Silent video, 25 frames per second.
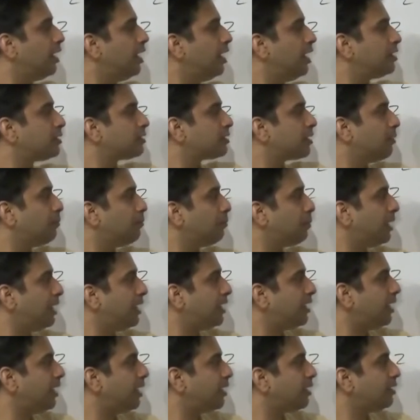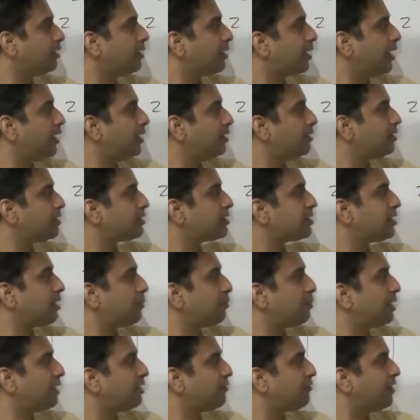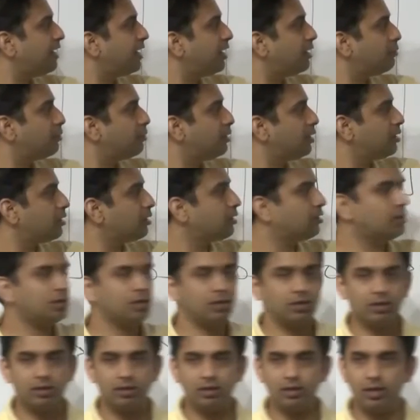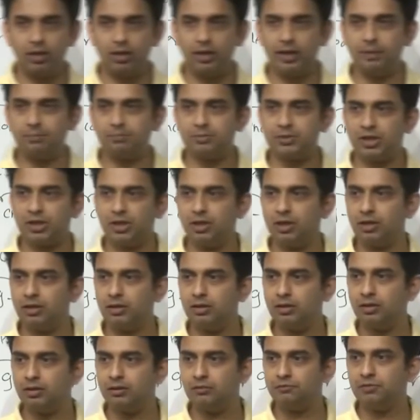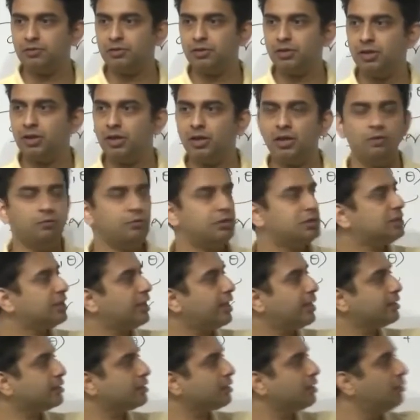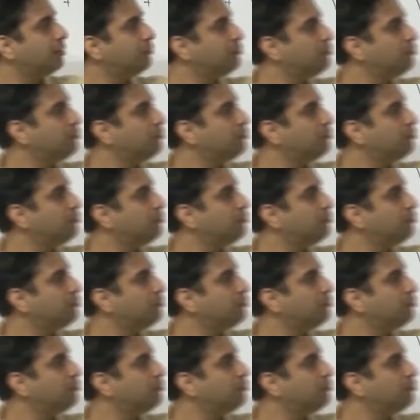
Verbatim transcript: is completely contained in the separate variable called uh, epsilon, which has